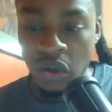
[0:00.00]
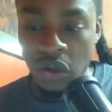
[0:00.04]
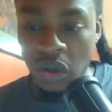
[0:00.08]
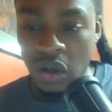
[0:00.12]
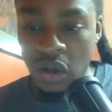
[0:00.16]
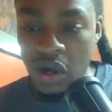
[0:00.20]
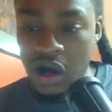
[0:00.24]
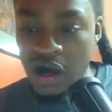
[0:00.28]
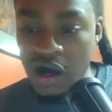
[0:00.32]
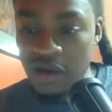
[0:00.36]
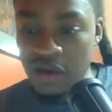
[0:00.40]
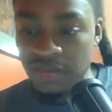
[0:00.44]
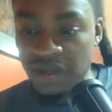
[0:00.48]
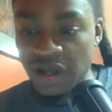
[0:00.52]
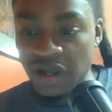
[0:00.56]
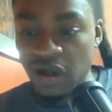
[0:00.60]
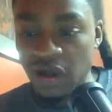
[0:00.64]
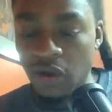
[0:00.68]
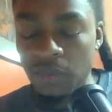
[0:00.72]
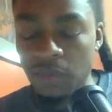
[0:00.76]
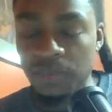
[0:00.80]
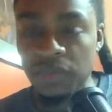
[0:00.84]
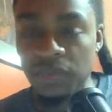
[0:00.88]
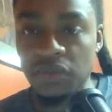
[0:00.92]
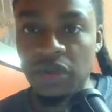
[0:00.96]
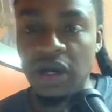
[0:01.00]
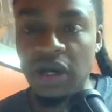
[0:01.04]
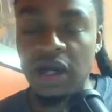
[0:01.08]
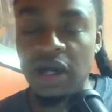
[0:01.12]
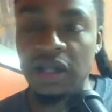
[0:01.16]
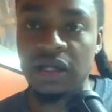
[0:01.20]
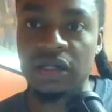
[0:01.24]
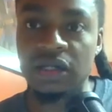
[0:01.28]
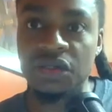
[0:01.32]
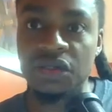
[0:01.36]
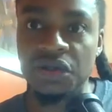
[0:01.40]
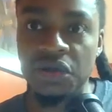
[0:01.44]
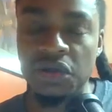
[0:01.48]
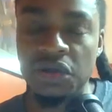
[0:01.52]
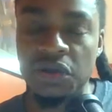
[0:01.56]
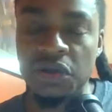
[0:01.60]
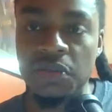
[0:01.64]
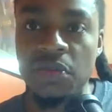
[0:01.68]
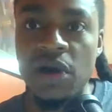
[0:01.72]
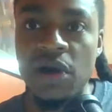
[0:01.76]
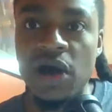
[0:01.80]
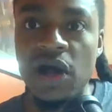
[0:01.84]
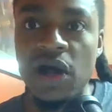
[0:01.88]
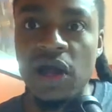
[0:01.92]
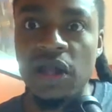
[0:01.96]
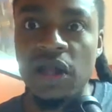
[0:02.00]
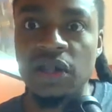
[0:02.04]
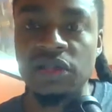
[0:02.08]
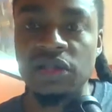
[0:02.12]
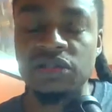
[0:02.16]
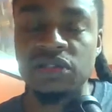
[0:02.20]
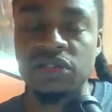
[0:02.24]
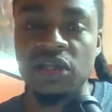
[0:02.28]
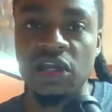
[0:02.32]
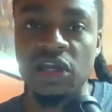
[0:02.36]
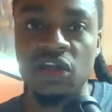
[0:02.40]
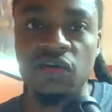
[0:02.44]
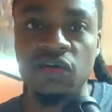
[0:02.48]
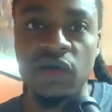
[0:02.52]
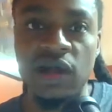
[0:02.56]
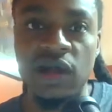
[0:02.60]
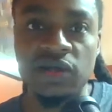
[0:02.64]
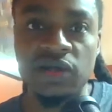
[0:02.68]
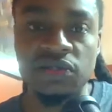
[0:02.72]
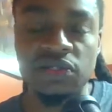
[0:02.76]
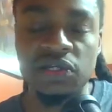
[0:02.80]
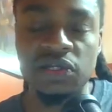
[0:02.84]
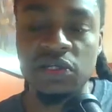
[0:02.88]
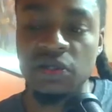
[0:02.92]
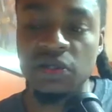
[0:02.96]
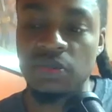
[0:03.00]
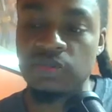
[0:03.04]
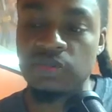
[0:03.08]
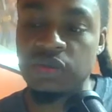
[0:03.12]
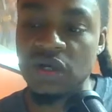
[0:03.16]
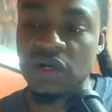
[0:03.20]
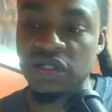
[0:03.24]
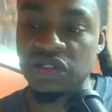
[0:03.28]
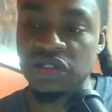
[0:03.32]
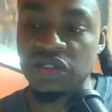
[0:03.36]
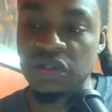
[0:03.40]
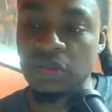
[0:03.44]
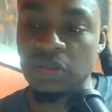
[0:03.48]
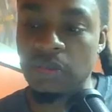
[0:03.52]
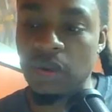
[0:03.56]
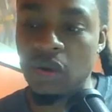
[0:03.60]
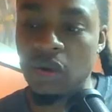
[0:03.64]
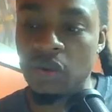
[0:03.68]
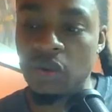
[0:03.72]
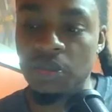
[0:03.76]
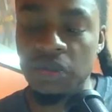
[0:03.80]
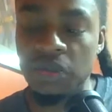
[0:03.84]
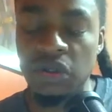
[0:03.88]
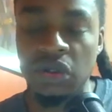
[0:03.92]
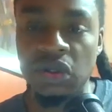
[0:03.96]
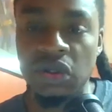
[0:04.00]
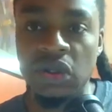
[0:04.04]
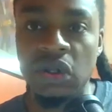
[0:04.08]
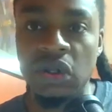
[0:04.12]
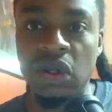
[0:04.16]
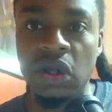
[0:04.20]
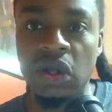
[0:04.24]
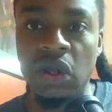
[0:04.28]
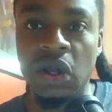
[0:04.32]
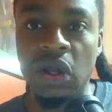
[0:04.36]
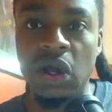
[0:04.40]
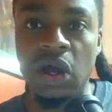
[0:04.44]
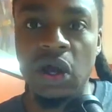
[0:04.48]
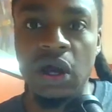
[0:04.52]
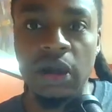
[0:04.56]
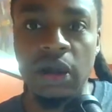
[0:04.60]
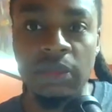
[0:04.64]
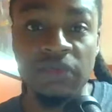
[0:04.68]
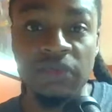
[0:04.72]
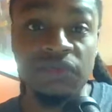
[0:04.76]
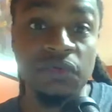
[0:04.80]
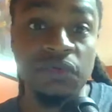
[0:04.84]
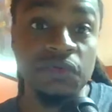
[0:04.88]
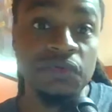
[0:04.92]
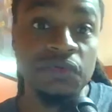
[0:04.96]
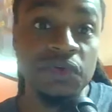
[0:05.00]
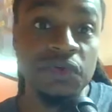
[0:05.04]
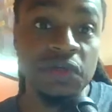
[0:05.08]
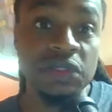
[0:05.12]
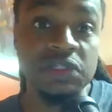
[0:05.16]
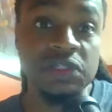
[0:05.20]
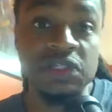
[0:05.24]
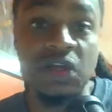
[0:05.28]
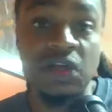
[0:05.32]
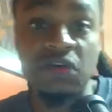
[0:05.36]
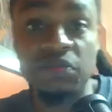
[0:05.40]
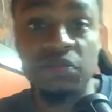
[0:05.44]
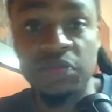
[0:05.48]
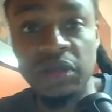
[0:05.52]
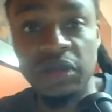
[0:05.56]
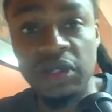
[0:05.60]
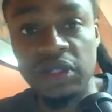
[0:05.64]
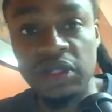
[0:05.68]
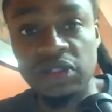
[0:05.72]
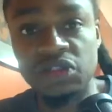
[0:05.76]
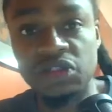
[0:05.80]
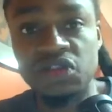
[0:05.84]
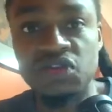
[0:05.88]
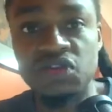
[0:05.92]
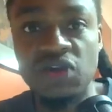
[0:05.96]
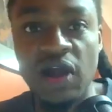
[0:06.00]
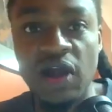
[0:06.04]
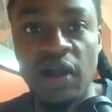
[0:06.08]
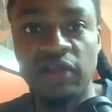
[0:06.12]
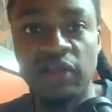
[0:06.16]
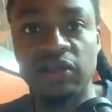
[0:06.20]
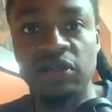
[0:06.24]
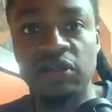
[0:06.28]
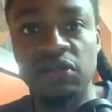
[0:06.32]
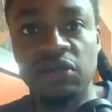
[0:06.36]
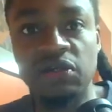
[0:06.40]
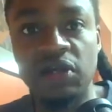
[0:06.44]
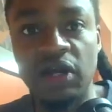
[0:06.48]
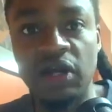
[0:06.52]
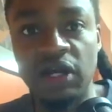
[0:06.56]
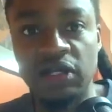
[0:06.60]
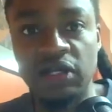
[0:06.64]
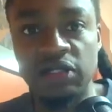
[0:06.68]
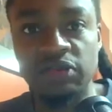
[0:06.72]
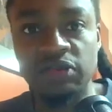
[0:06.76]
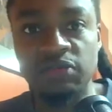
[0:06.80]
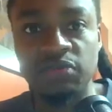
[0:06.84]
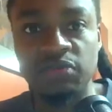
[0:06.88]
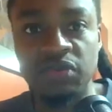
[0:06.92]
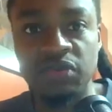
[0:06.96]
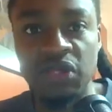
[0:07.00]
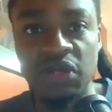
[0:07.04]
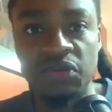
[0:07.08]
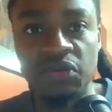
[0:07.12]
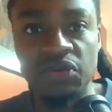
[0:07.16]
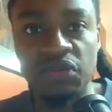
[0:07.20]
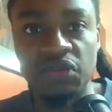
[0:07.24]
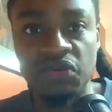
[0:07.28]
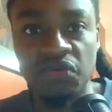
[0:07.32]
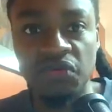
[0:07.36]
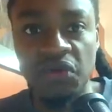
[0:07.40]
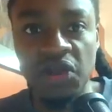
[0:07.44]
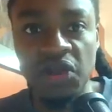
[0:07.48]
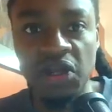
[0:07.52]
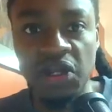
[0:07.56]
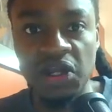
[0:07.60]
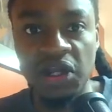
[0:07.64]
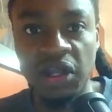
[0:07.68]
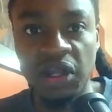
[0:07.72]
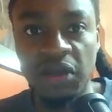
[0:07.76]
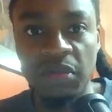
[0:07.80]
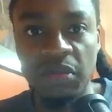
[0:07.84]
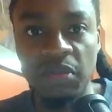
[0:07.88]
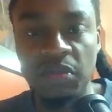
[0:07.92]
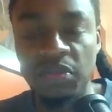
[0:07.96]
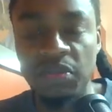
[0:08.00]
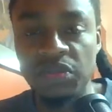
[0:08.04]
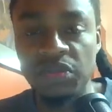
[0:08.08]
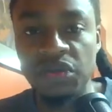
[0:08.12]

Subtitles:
to help you kind of clear your mind and stay grounded in the present moment. If you feel yourself being distracted, you kind of play with the ring and